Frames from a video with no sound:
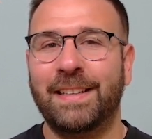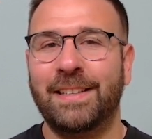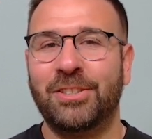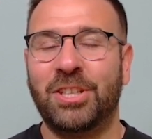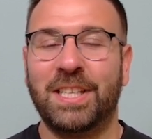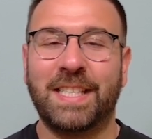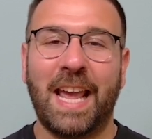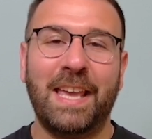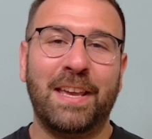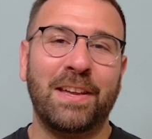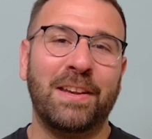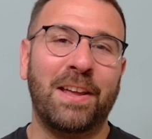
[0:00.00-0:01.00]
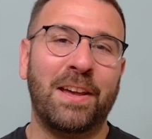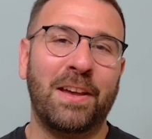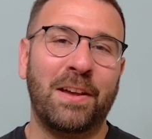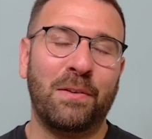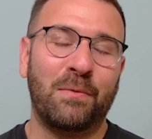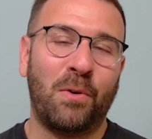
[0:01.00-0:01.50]
She's taken
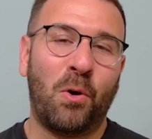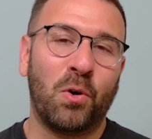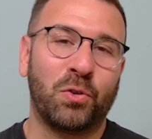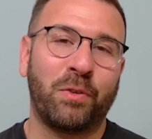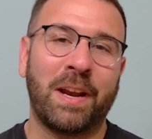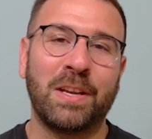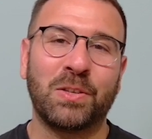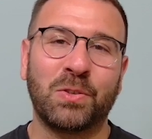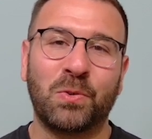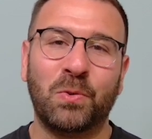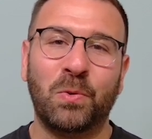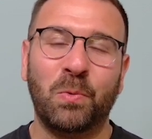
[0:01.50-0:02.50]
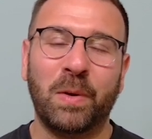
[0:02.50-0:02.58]
a horse riding school,